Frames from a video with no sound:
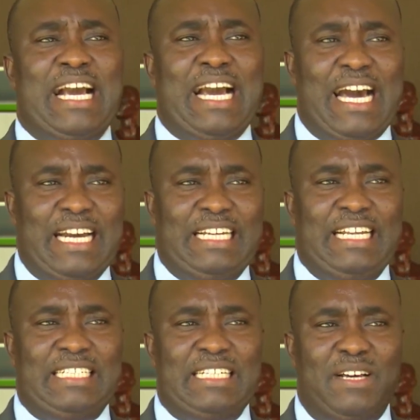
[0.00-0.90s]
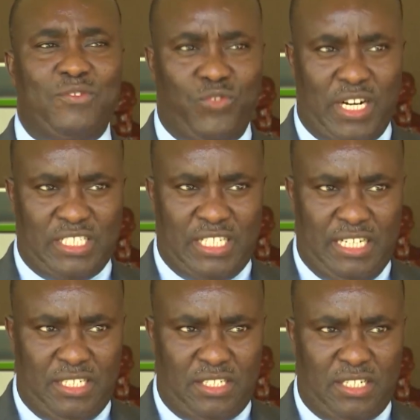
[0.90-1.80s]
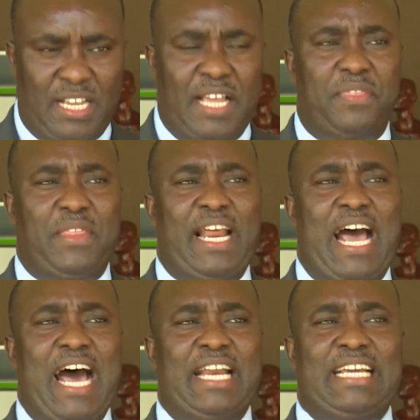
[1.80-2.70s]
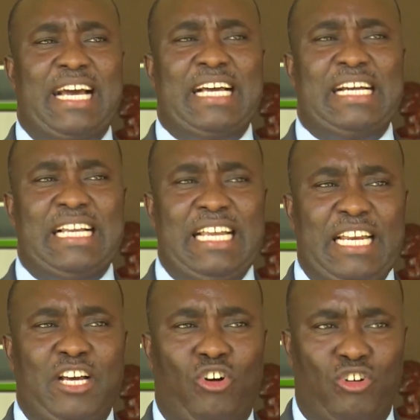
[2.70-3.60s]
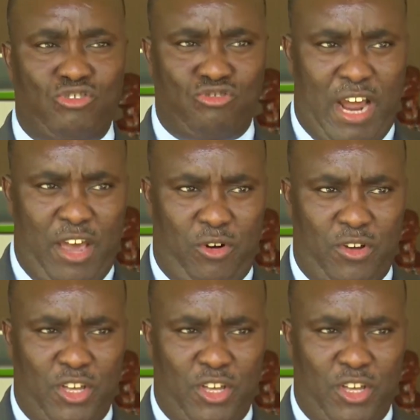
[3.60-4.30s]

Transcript: candidate vaccines that are under clinical trial.